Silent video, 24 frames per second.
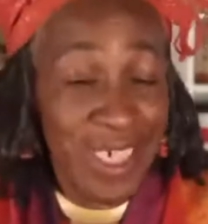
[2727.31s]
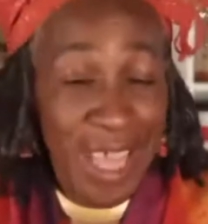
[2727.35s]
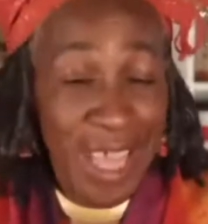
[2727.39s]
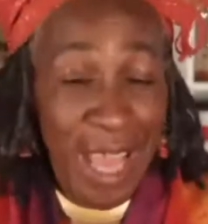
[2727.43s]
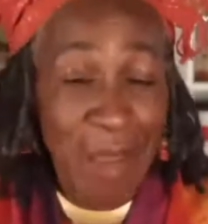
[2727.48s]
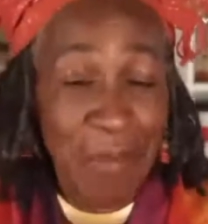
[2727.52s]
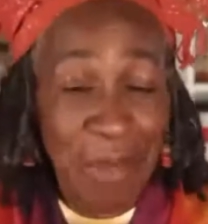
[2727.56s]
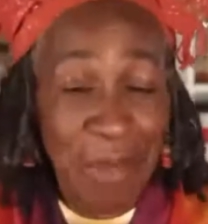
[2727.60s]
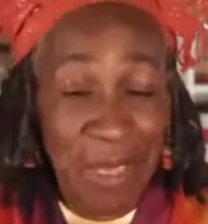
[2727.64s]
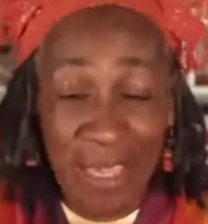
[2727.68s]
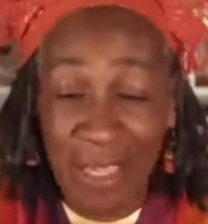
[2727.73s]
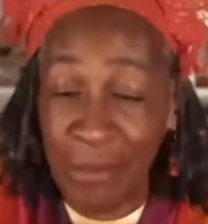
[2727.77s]
I
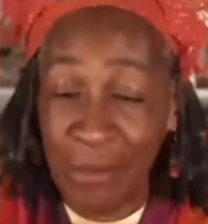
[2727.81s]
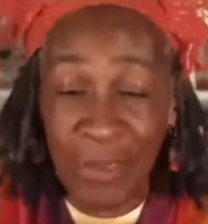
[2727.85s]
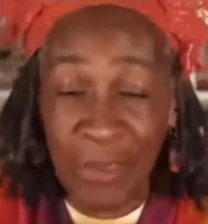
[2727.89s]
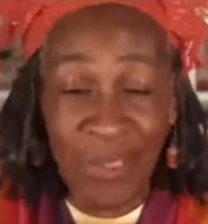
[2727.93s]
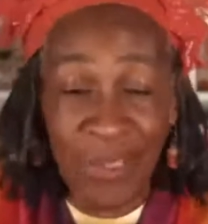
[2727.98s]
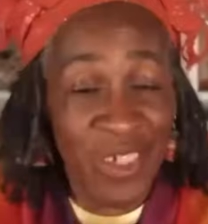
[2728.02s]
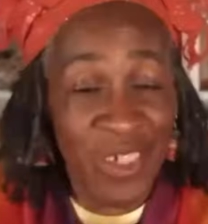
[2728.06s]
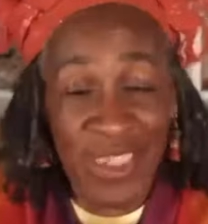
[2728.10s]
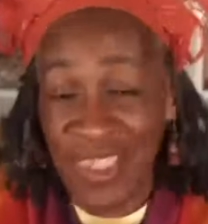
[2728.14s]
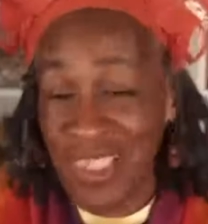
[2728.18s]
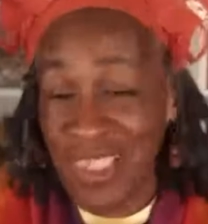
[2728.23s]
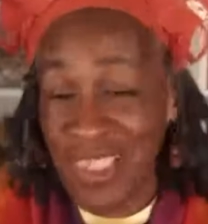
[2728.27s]
mean, it was
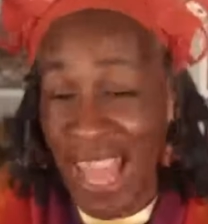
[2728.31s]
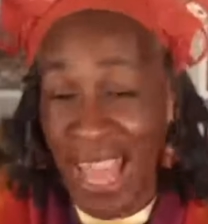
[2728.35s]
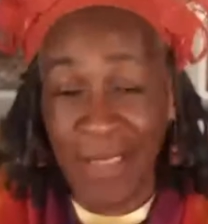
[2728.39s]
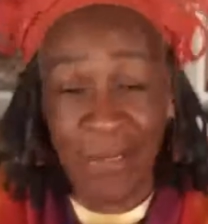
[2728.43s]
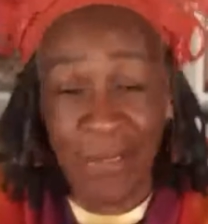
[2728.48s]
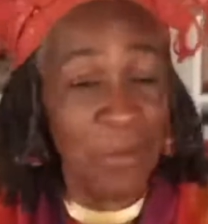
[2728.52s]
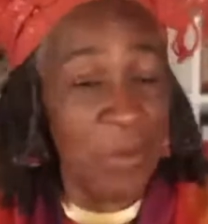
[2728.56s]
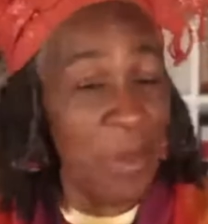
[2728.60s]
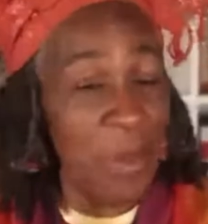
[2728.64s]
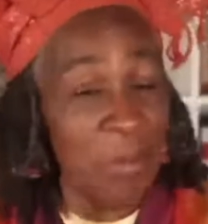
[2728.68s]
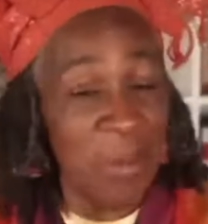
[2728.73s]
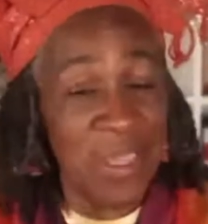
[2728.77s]
just like
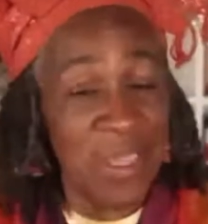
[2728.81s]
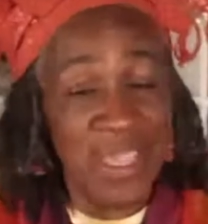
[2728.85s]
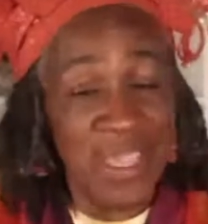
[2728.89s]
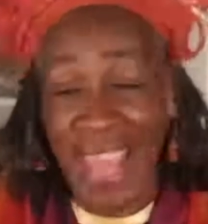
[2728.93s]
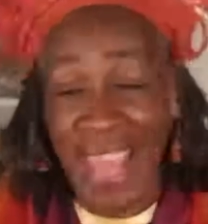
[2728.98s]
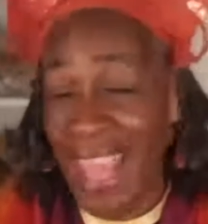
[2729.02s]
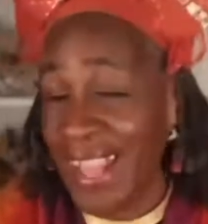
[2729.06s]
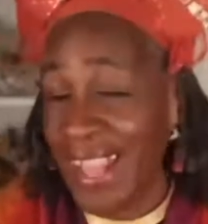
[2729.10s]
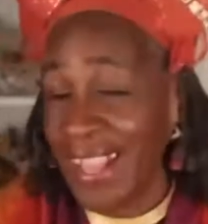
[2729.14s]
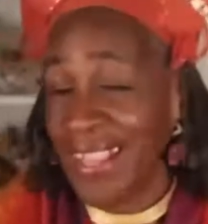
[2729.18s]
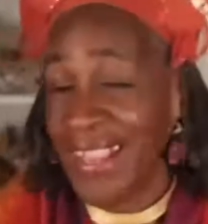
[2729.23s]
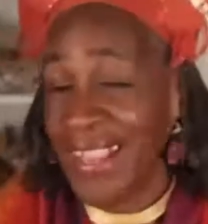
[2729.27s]
women
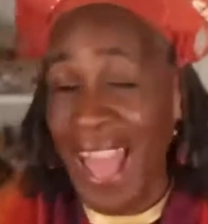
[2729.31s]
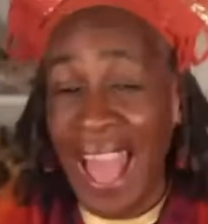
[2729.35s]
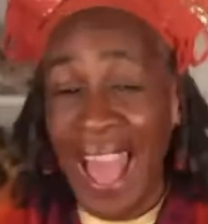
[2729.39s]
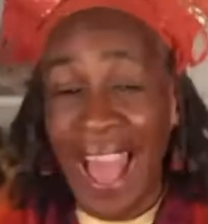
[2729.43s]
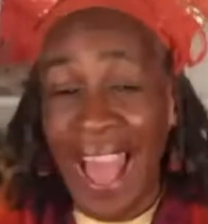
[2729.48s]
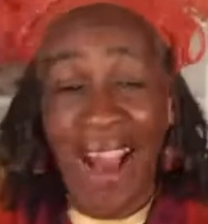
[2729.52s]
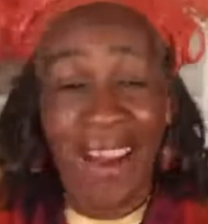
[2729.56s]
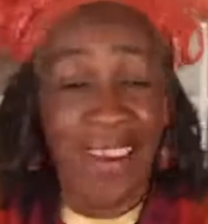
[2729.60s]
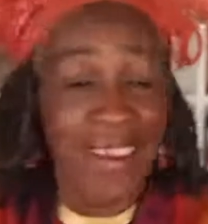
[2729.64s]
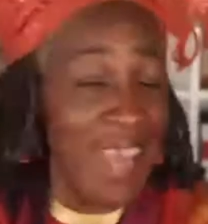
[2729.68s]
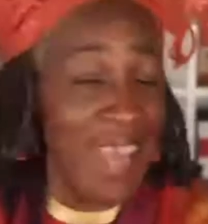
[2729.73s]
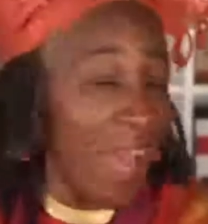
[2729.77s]
hanging
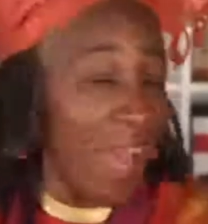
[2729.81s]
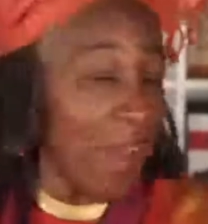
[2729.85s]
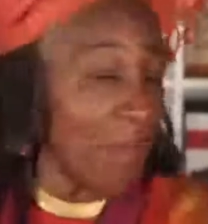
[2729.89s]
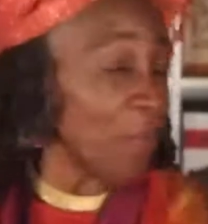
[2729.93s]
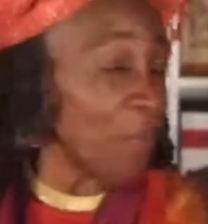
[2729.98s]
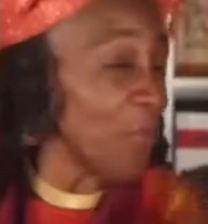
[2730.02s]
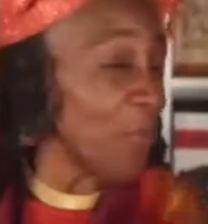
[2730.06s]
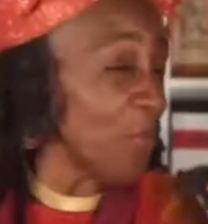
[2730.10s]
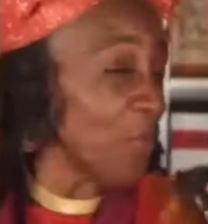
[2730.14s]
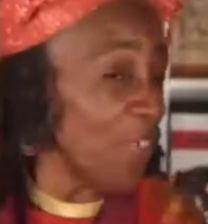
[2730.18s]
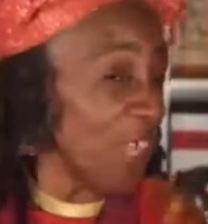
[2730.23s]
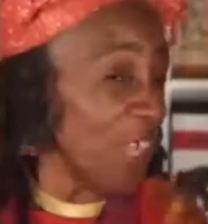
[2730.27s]
out, having
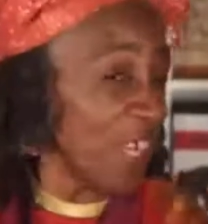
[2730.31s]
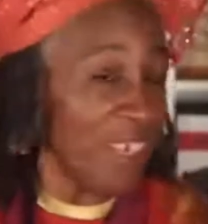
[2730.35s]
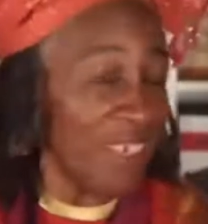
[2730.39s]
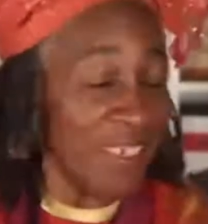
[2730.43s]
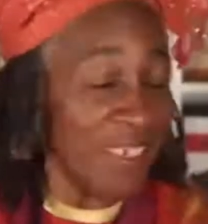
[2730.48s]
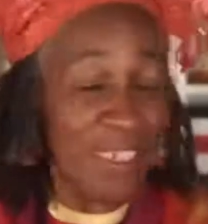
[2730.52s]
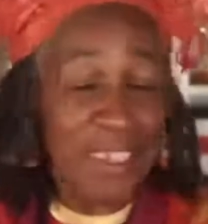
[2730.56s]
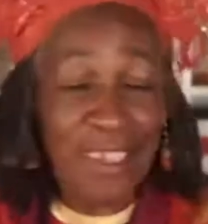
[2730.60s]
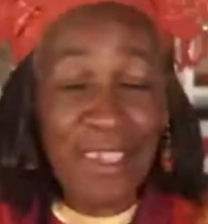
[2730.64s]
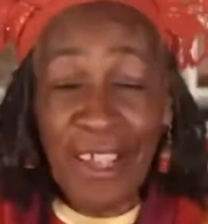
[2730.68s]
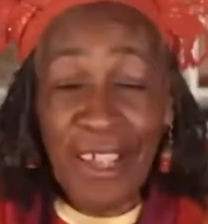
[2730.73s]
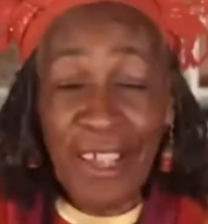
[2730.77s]
fun,
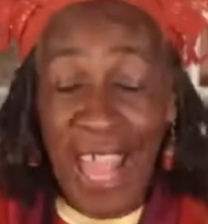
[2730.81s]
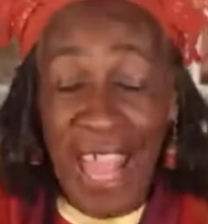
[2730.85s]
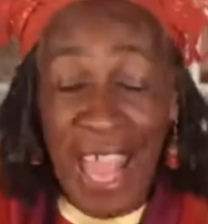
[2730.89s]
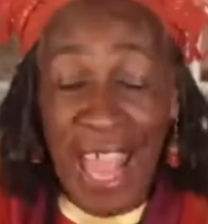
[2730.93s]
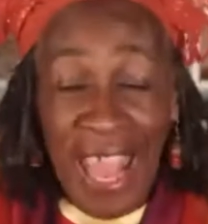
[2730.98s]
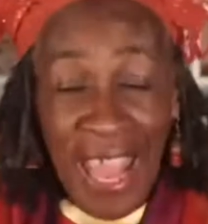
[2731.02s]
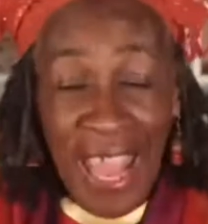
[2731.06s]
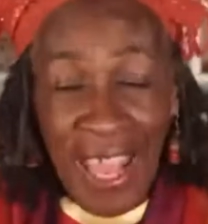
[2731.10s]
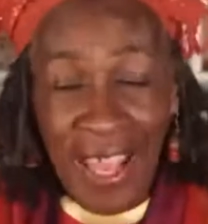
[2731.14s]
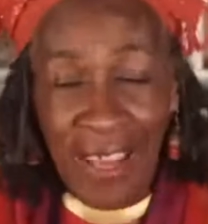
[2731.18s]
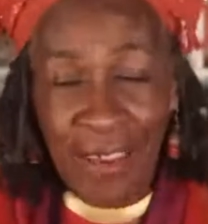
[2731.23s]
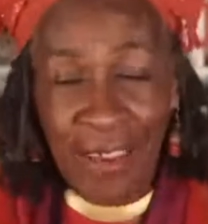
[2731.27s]

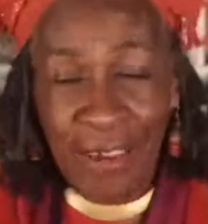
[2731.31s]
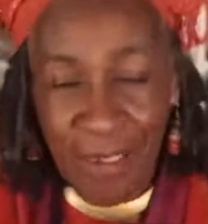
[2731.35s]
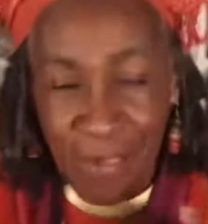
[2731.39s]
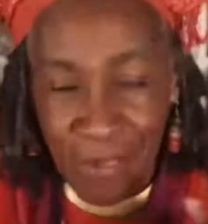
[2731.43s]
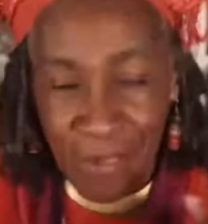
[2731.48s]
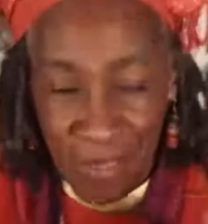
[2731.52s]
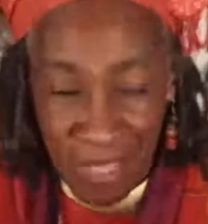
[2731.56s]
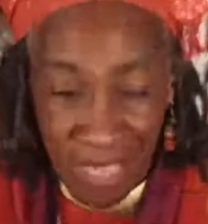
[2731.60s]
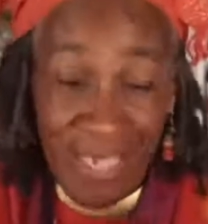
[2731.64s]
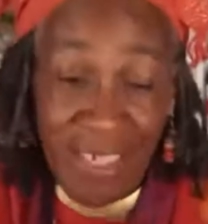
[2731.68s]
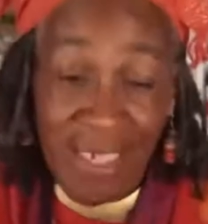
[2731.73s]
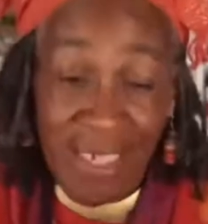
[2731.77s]
and
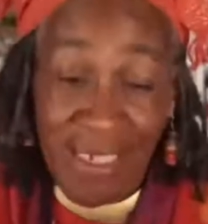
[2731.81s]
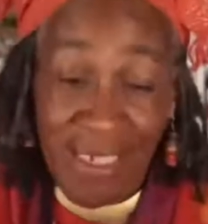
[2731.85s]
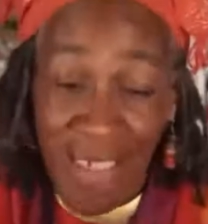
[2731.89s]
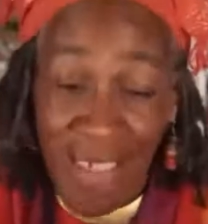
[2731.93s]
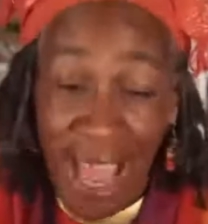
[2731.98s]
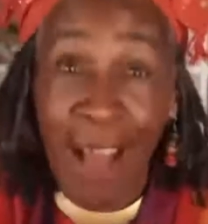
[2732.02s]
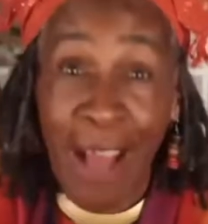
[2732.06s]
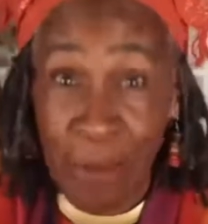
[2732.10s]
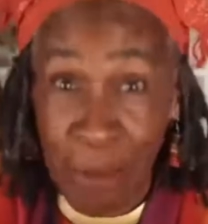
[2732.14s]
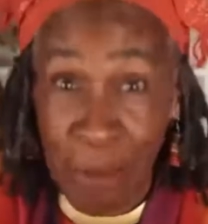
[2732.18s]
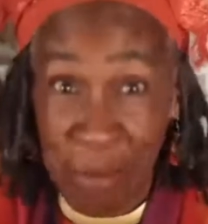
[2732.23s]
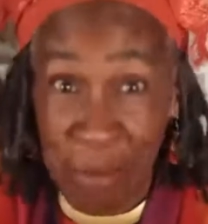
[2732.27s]
getting down
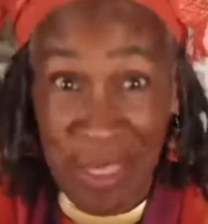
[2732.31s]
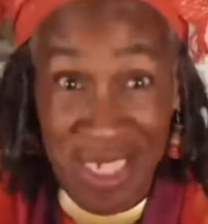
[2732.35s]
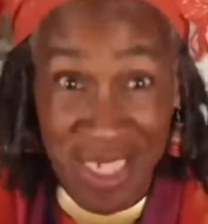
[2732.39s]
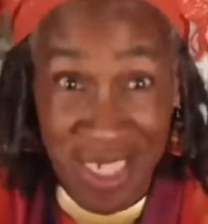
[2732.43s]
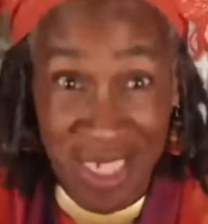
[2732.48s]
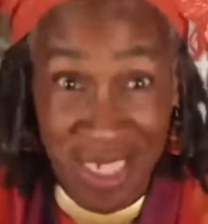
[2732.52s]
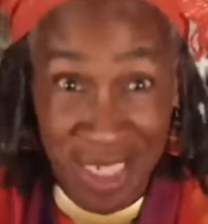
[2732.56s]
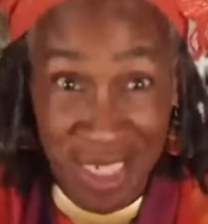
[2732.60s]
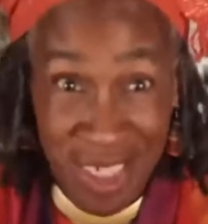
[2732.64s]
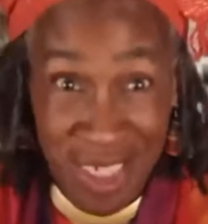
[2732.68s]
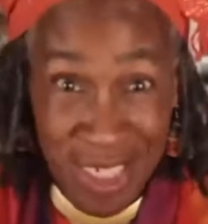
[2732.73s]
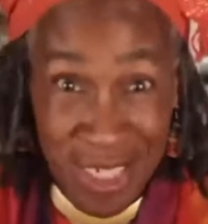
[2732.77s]
to
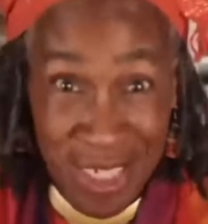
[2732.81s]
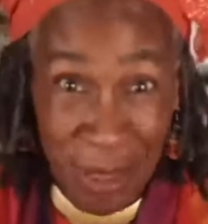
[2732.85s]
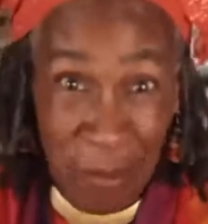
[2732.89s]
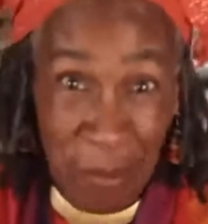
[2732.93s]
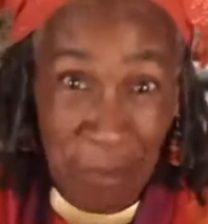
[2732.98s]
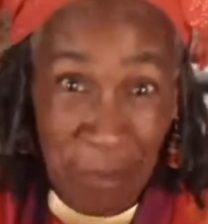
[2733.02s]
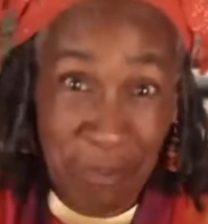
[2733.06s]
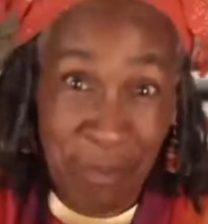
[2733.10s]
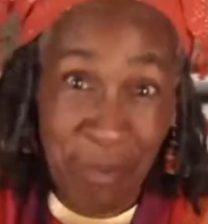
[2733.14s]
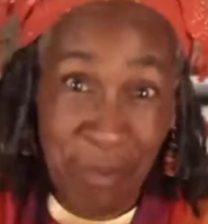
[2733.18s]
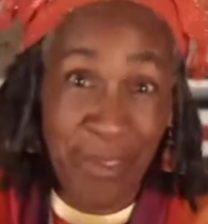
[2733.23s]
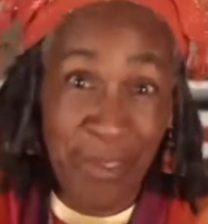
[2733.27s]
business.
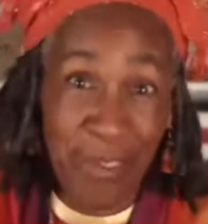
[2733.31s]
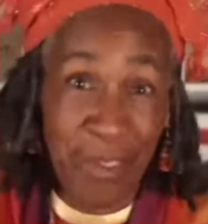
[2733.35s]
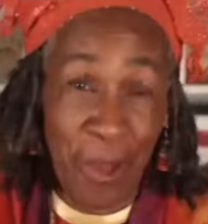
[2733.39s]
So,